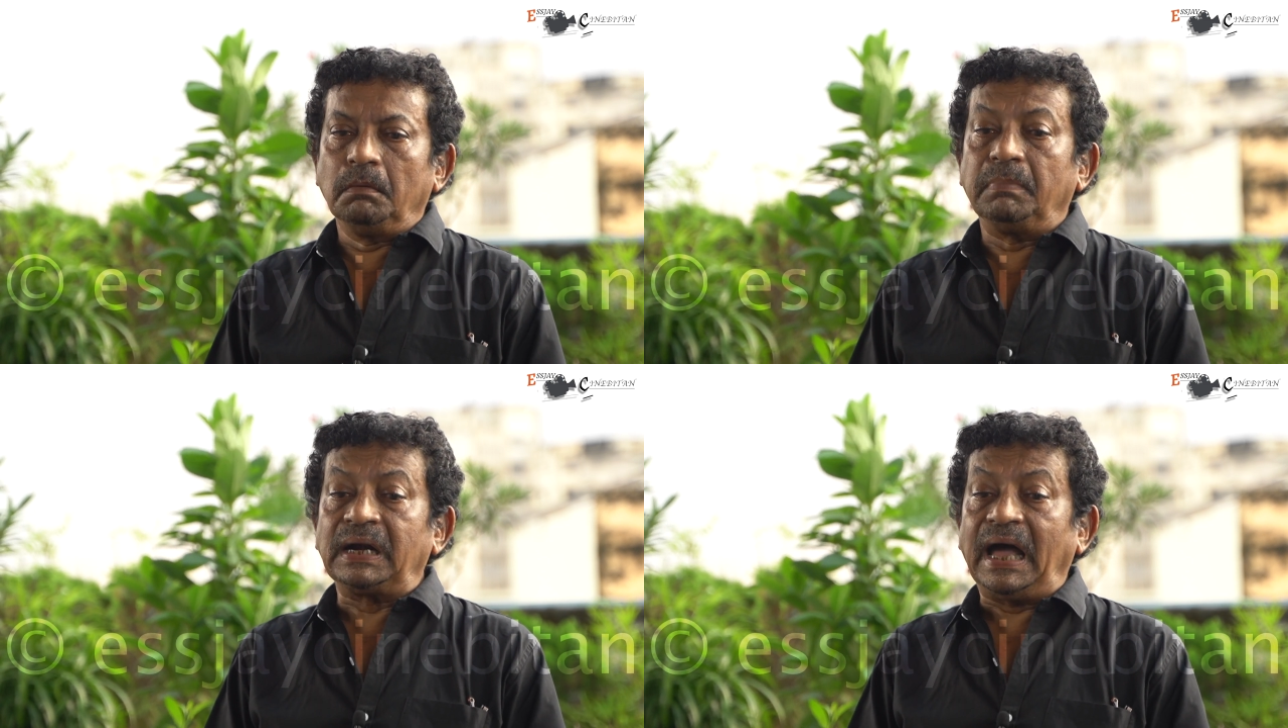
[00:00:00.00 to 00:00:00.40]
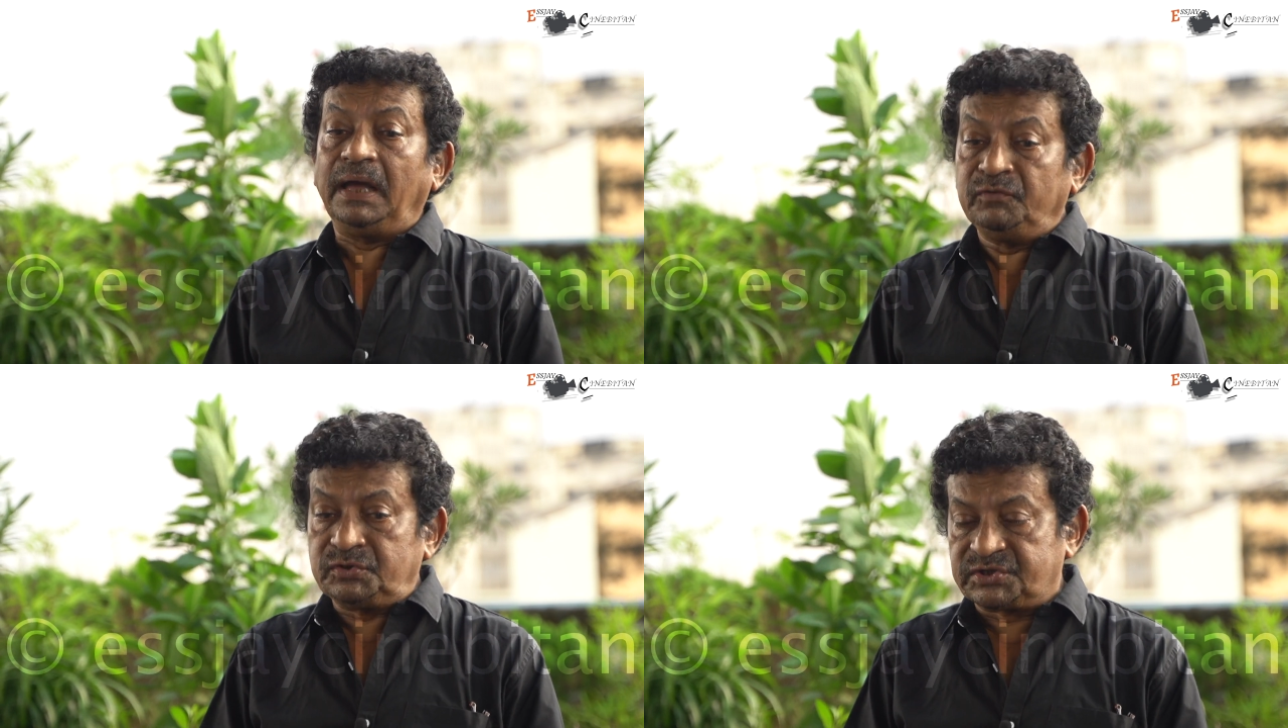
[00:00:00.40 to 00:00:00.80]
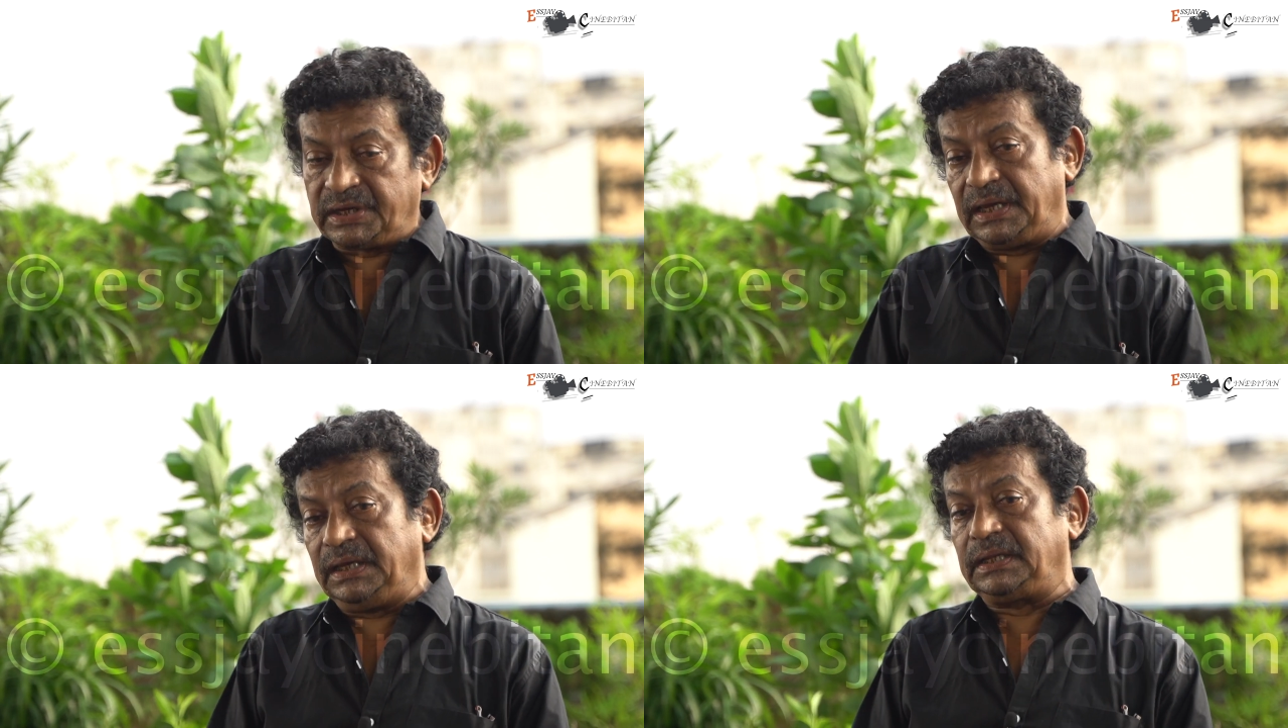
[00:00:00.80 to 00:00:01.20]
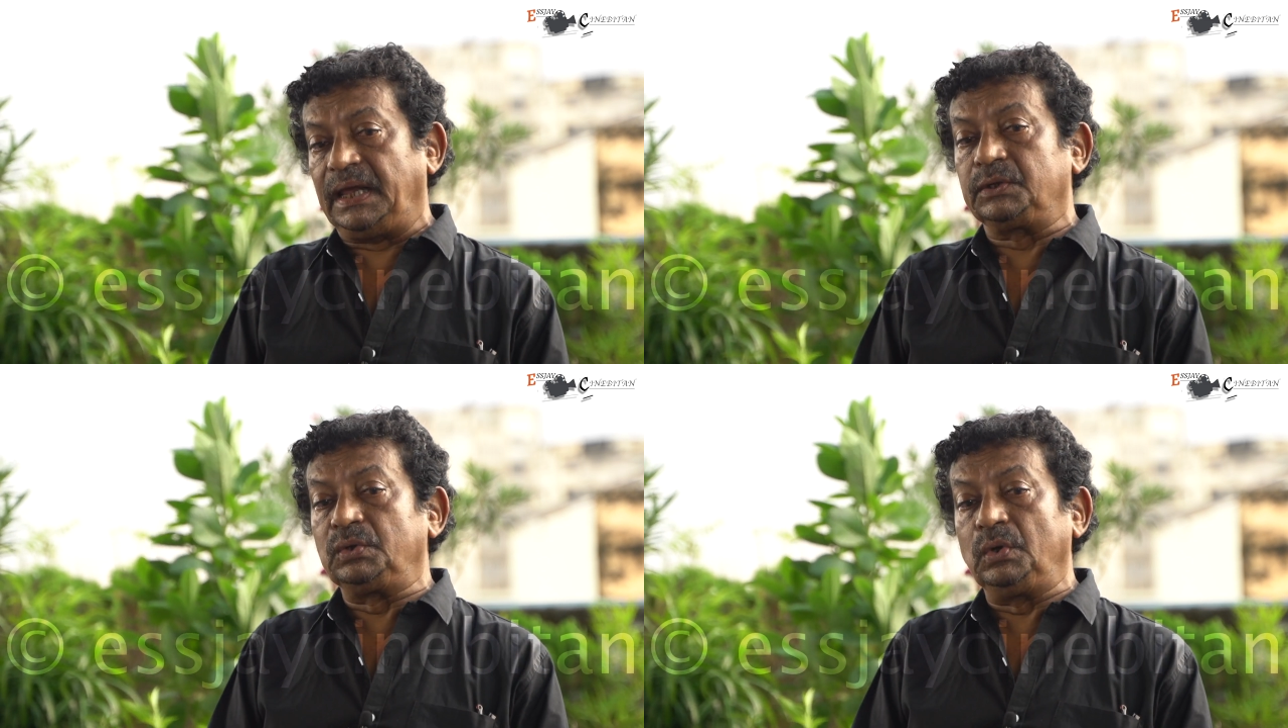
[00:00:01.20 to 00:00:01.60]
But I would say
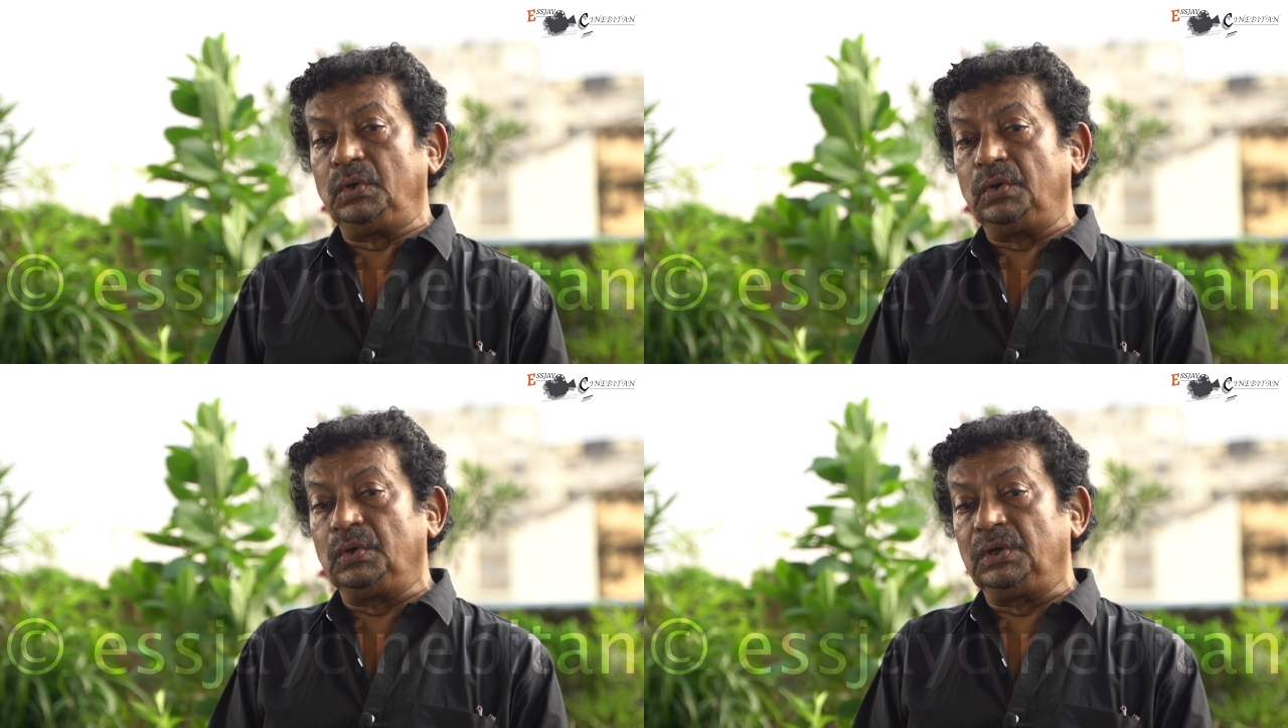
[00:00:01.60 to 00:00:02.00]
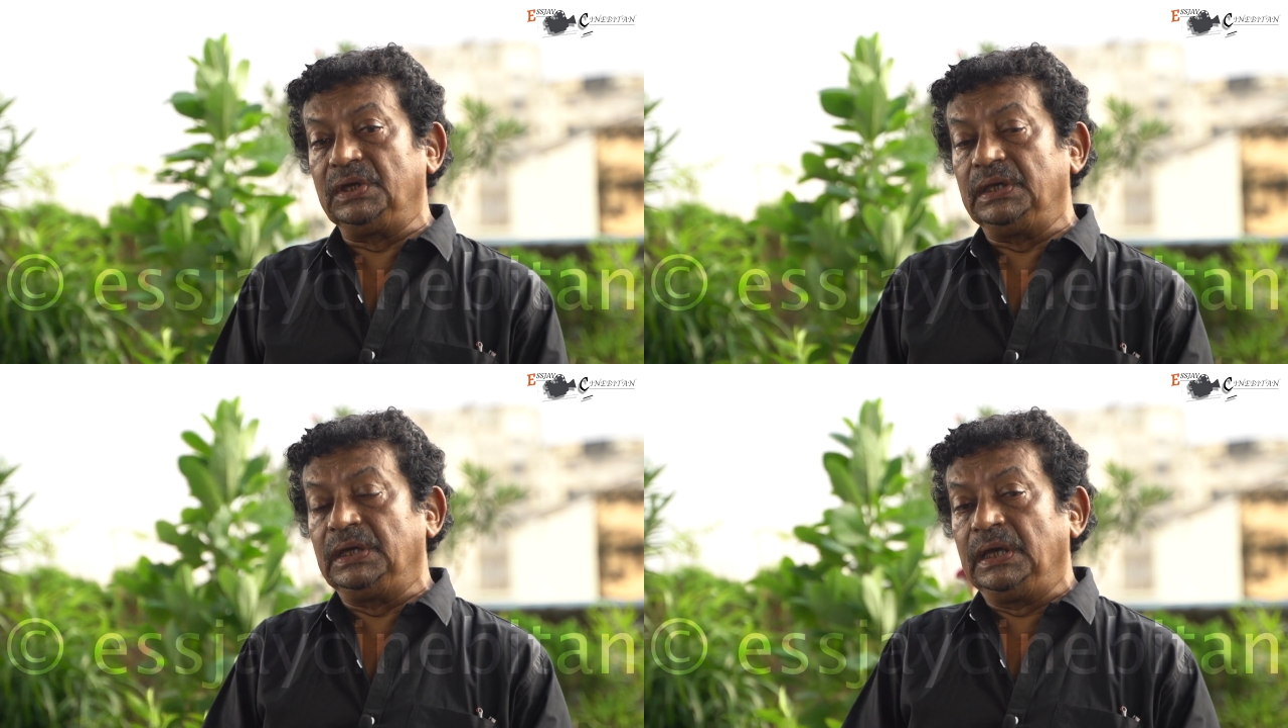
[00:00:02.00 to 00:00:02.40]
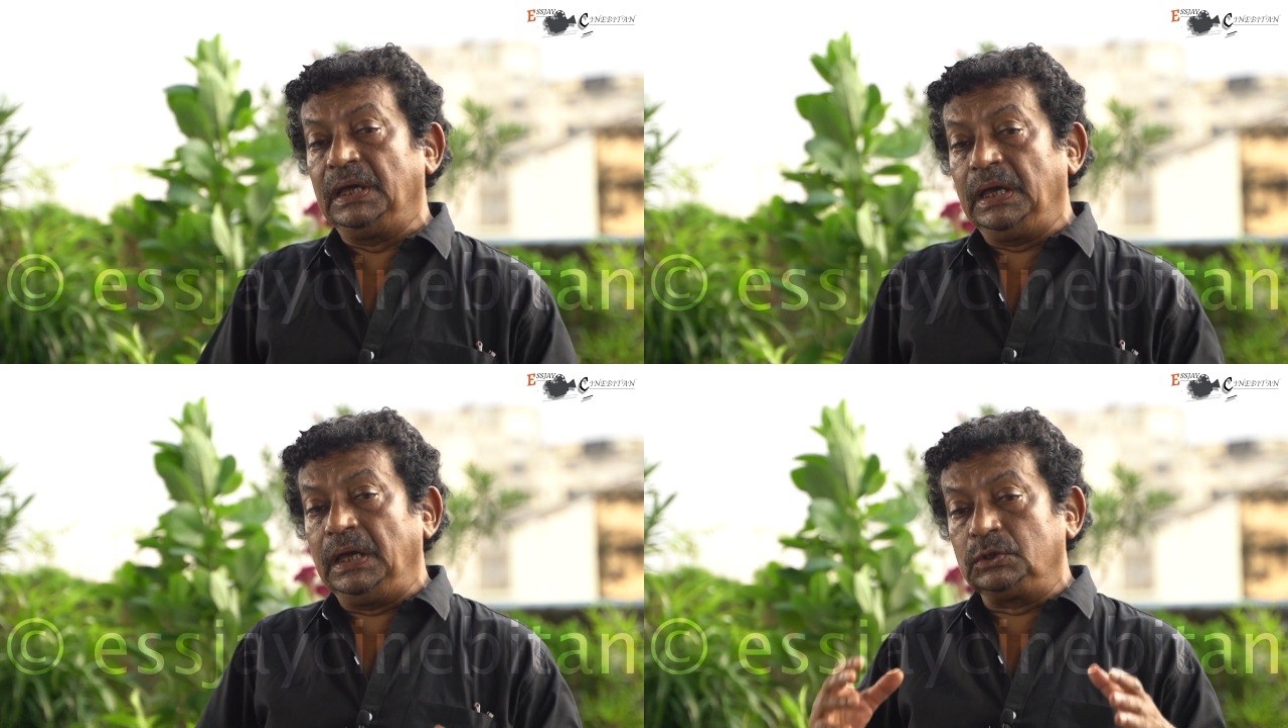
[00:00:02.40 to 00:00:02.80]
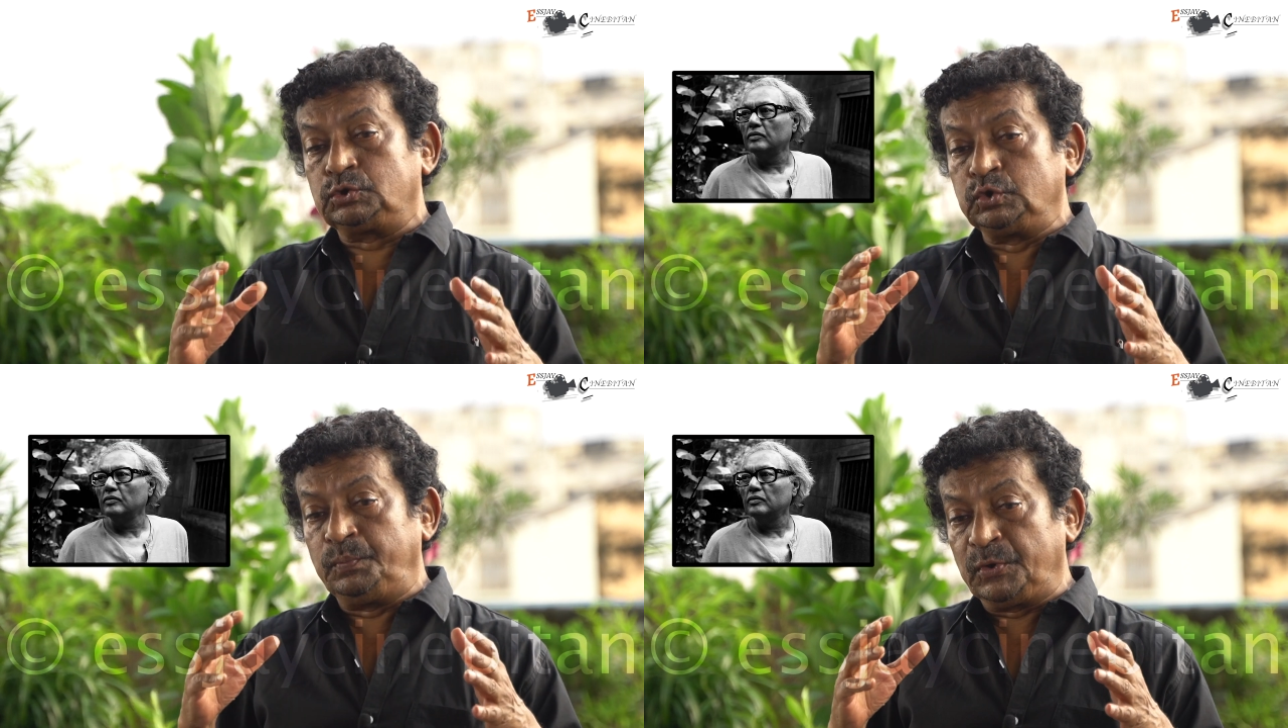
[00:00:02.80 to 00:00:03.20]
that,
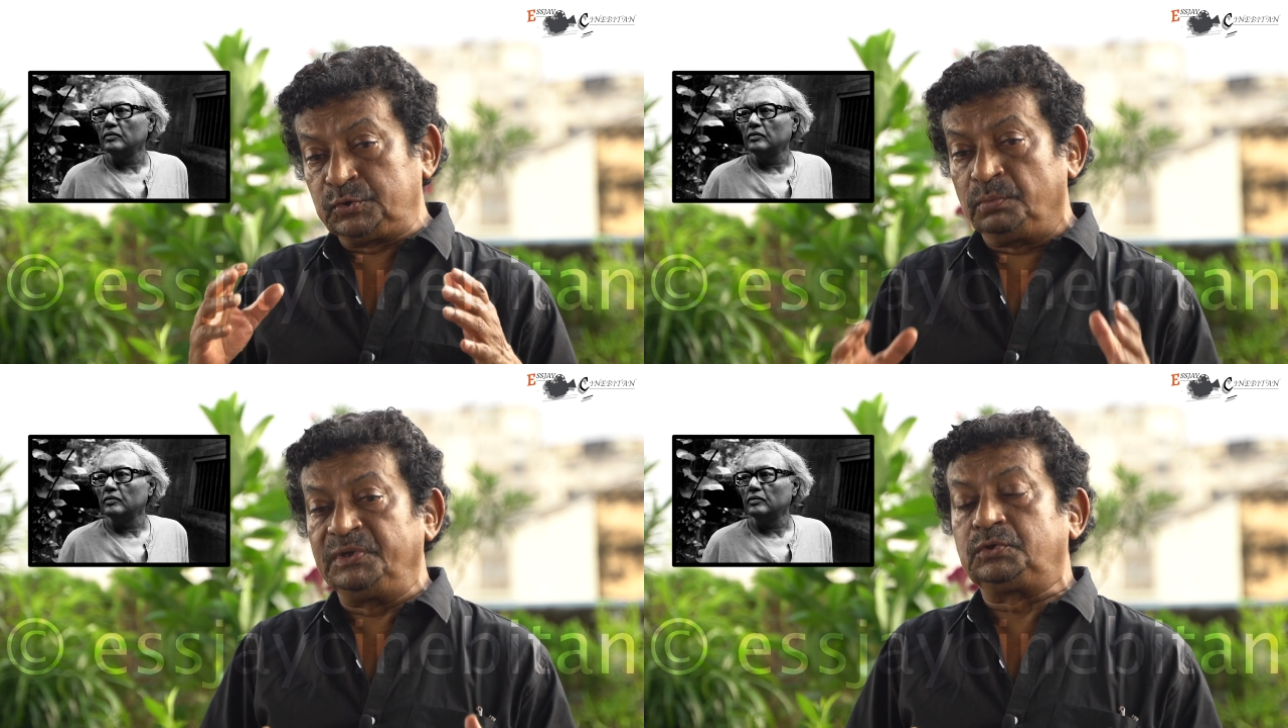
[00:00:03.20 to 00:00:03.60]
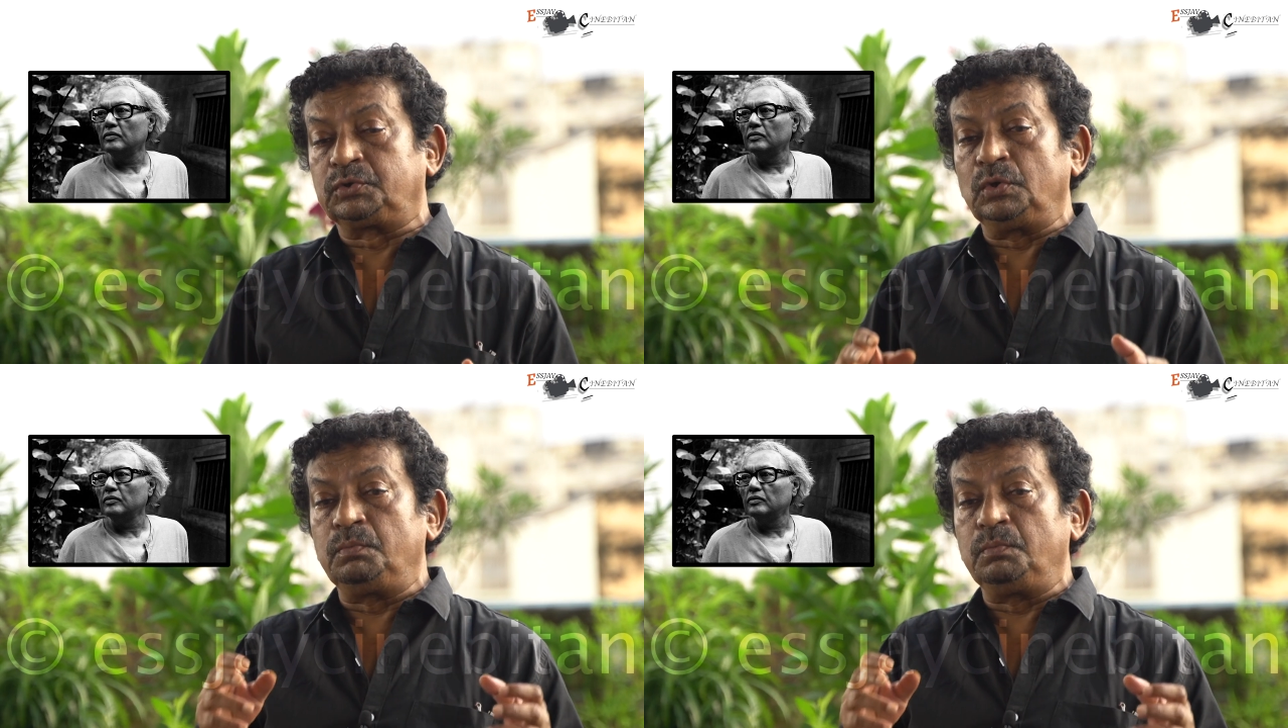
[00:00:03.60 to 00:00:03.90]
Subrata Mitra,